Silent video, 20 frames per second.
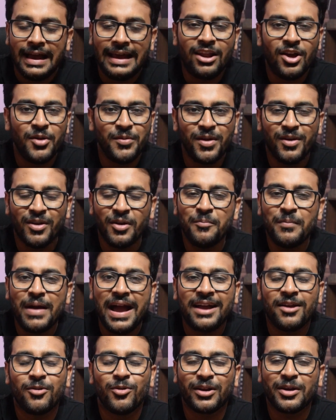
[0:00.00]
Hello and welcome
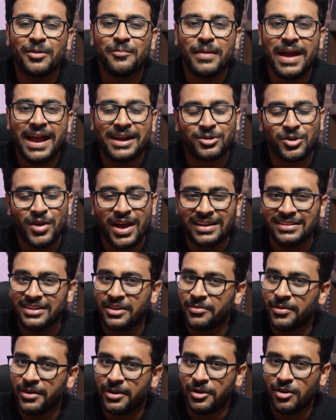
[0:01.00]
back. Welcome back to
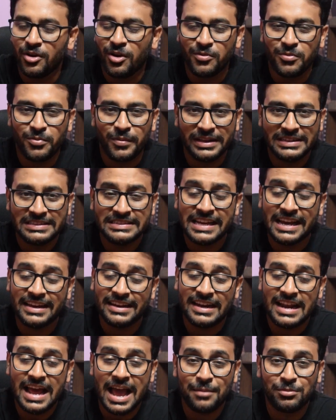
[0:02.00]
another video of my
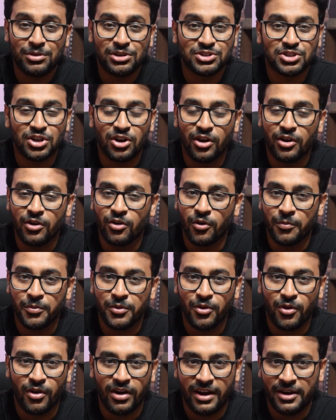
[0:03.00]
channel. I'm Kishal. I
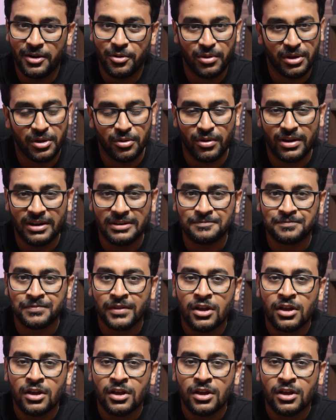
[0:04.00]
hope you all are doing well.